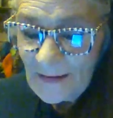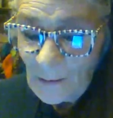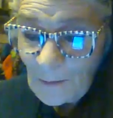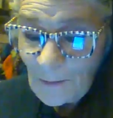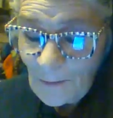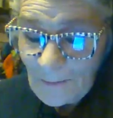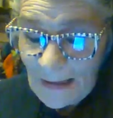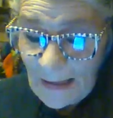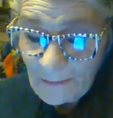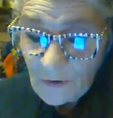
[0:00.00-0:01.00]

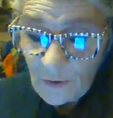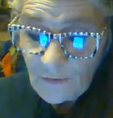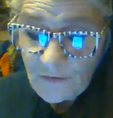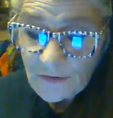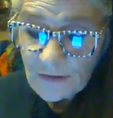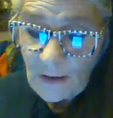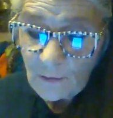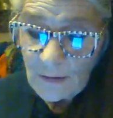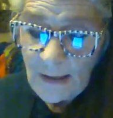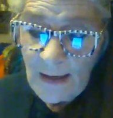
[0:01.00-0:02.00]
I'm 12 years
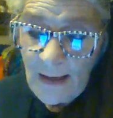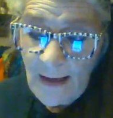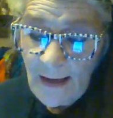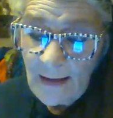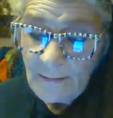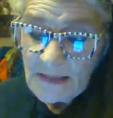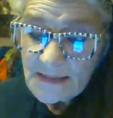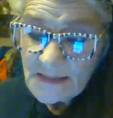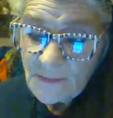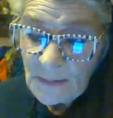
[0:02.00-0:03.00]
old. "And Mrs.